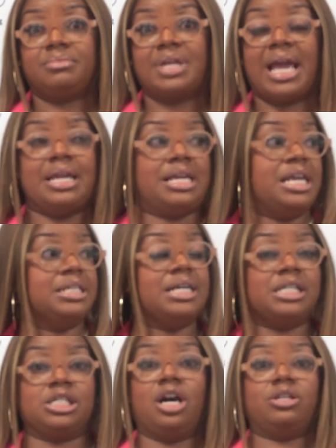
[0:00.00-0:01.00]
And he
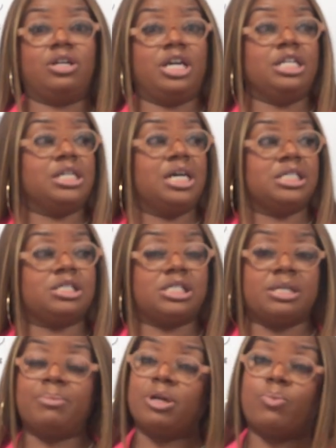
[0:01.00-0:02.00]
does
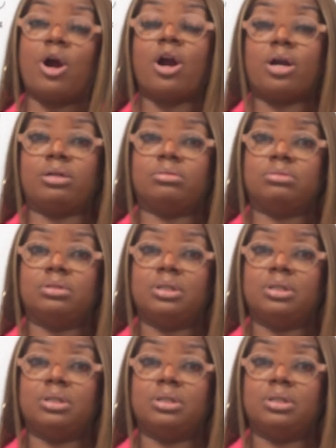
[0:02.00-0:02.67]
similar work.